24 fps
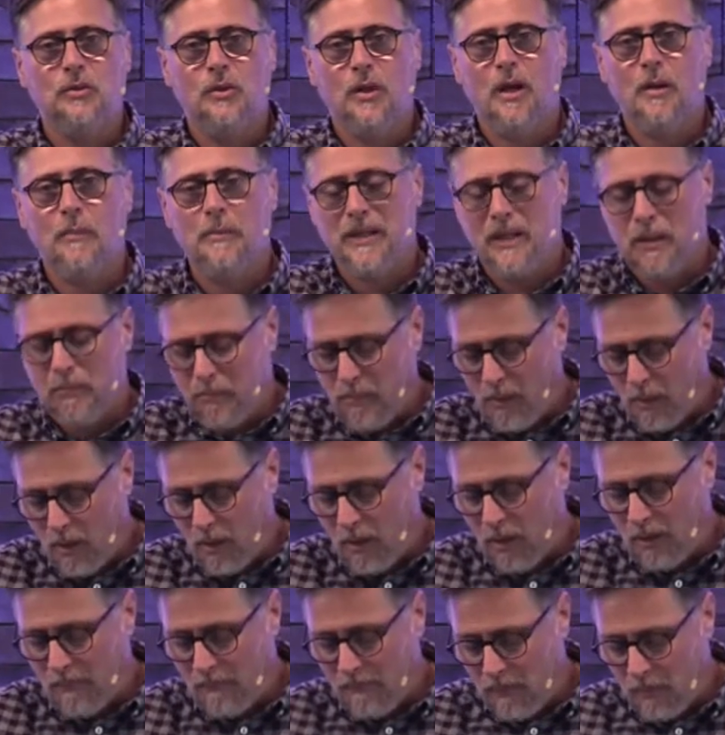not be a
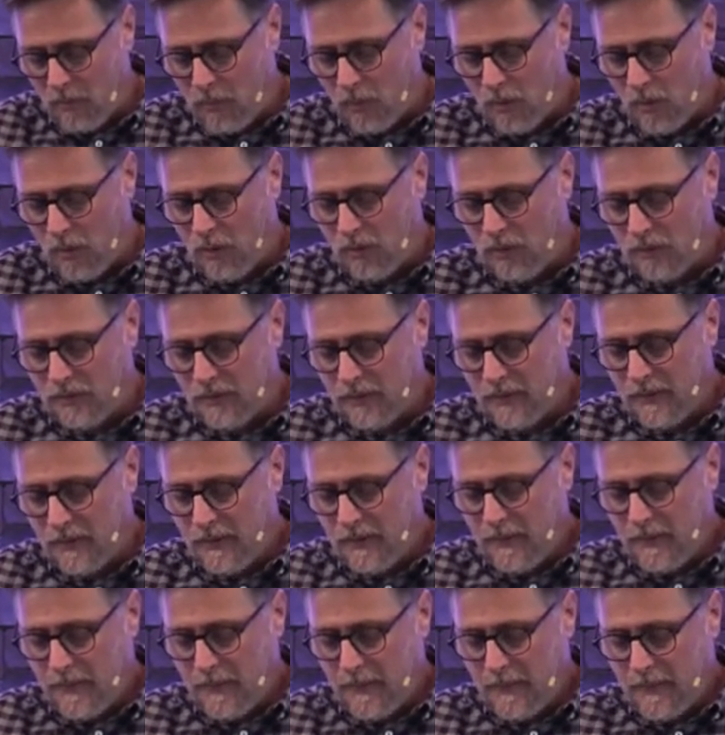part of the world.
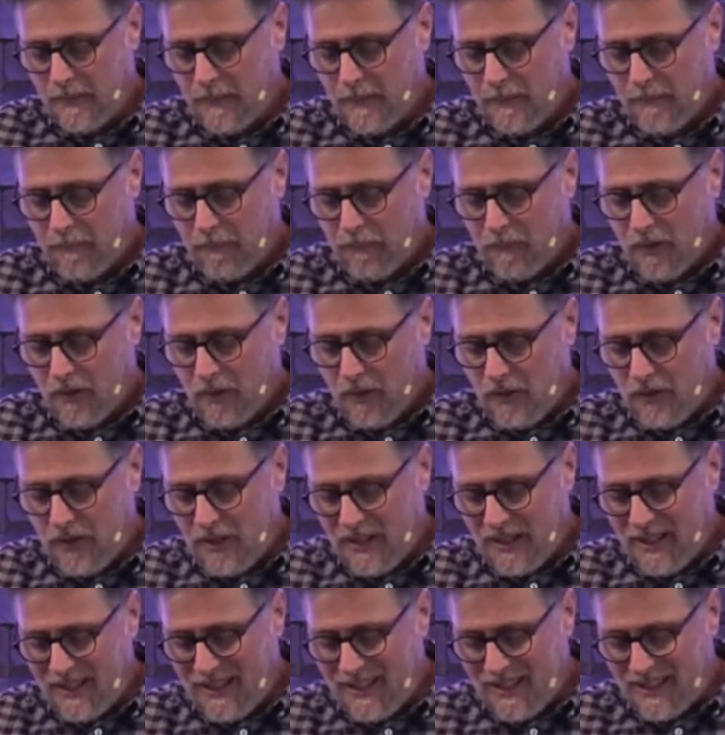You see,
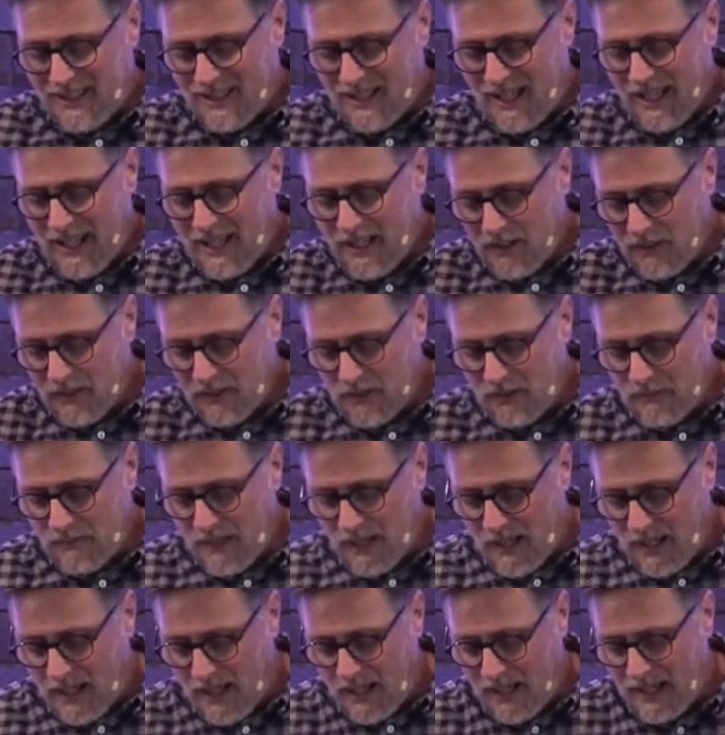the desires of
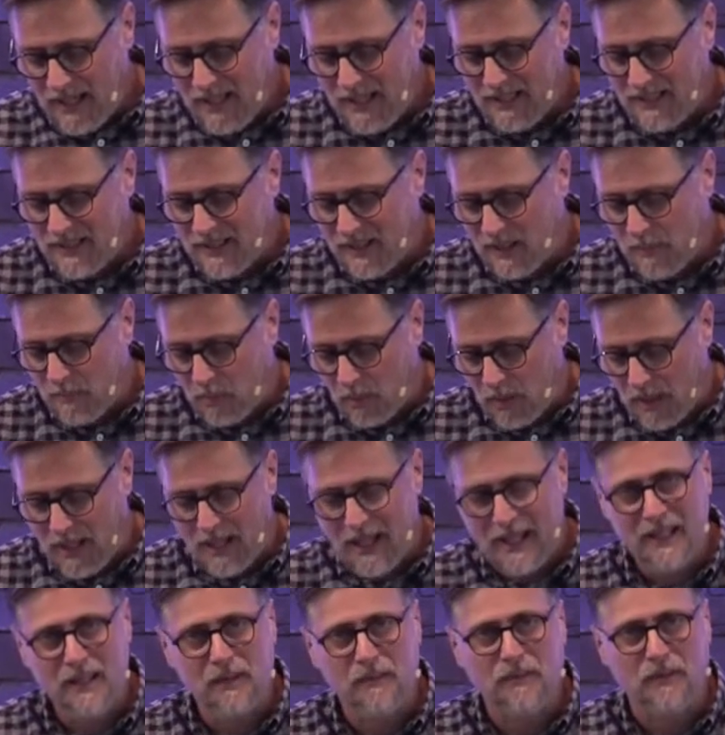the eyes and the
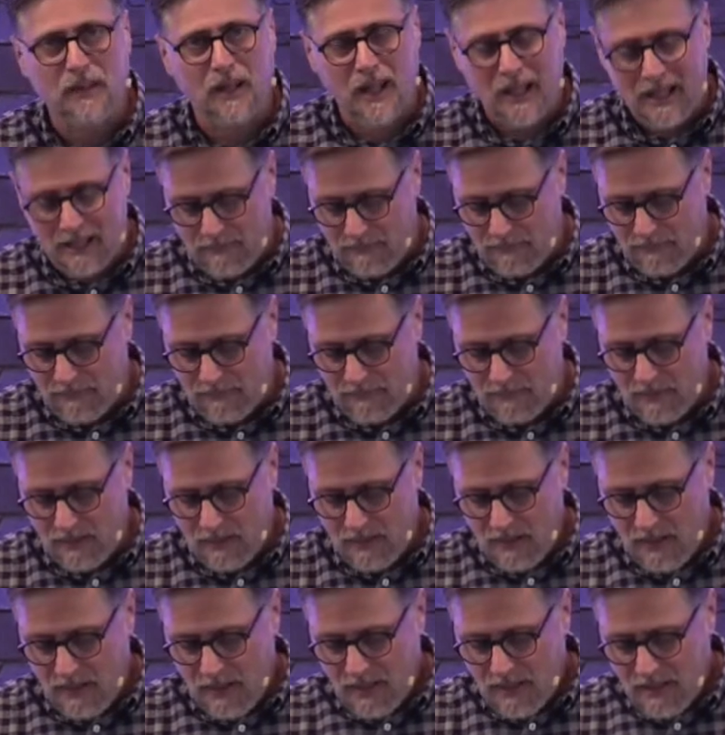pride of life,
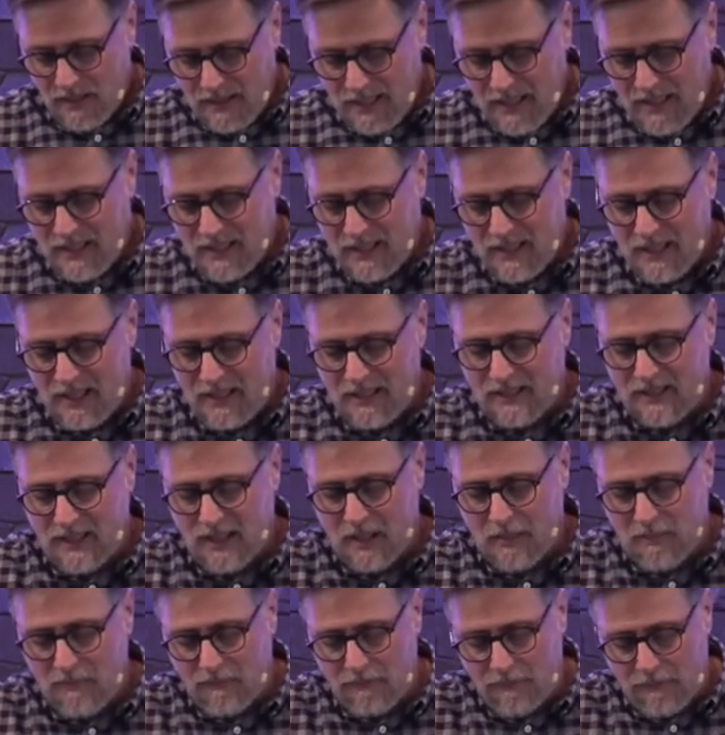these things
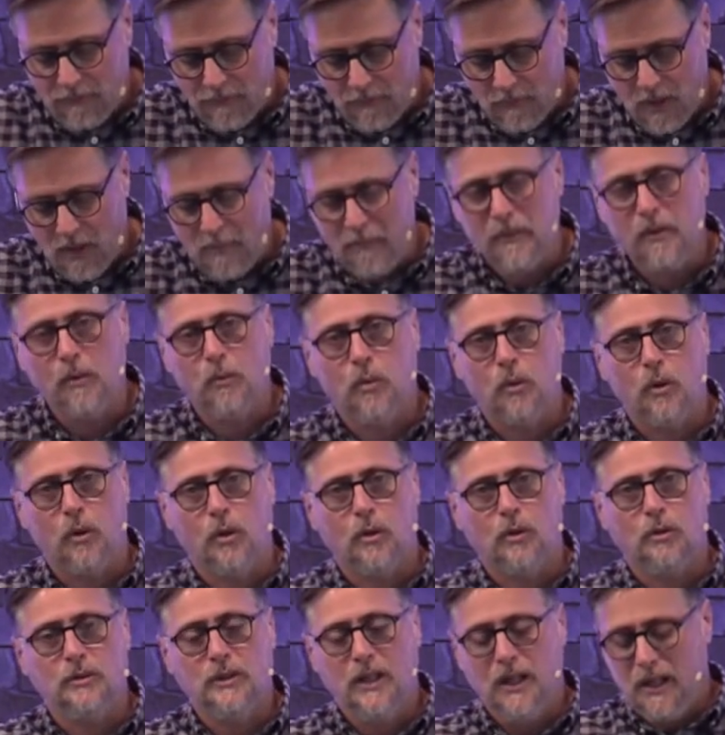come from the
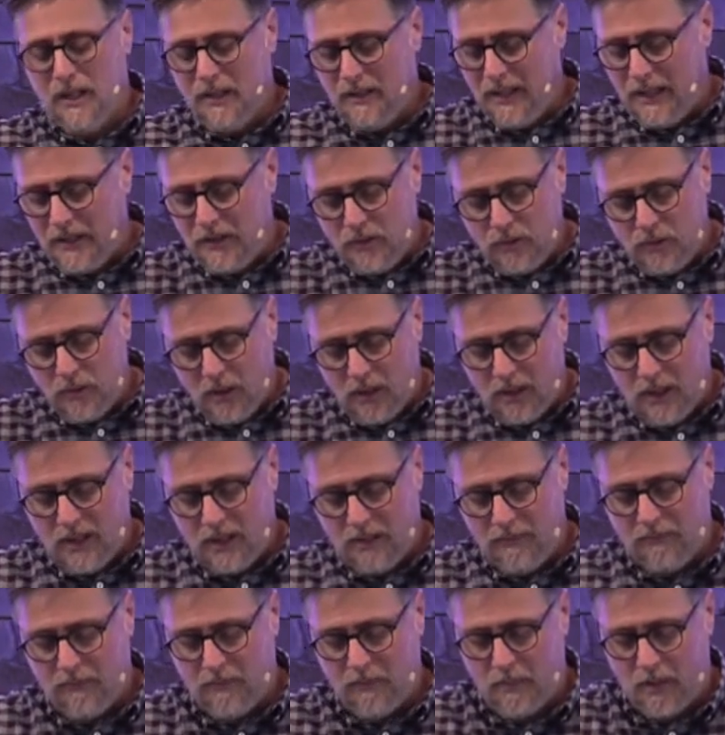world. They do not
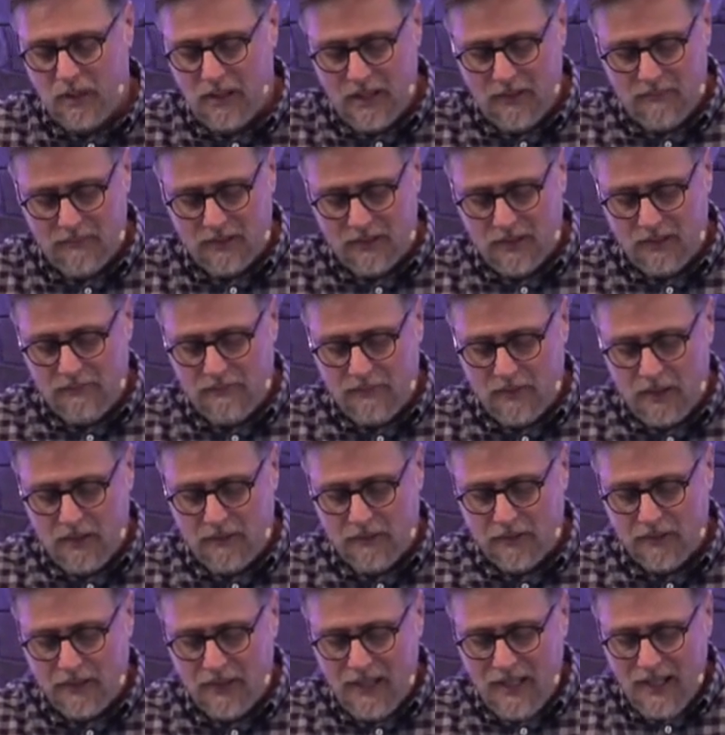come from our Heavenly
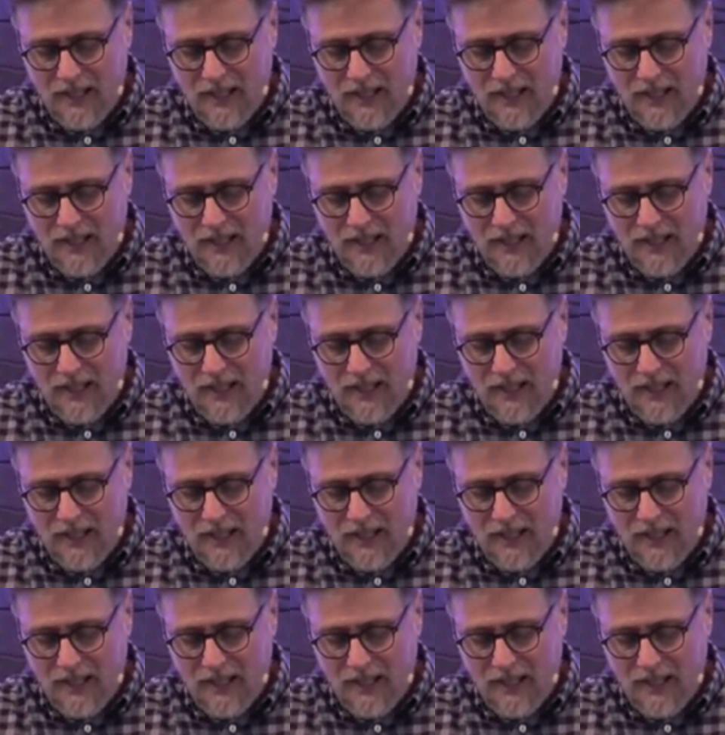Father.